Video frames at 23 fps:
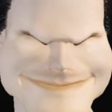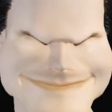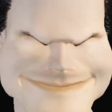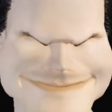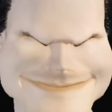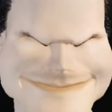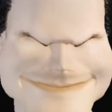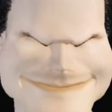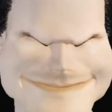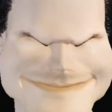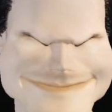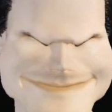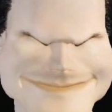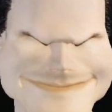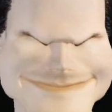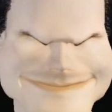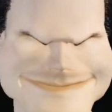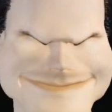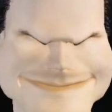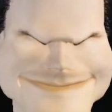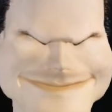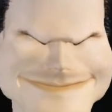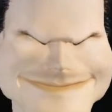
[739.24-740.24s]

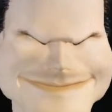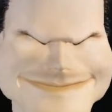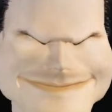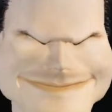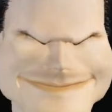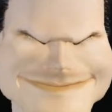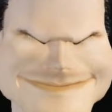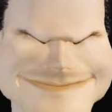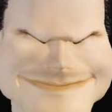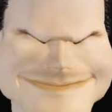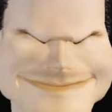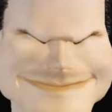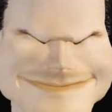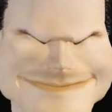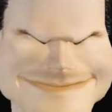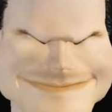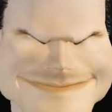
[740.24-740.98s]
Nobody speaks.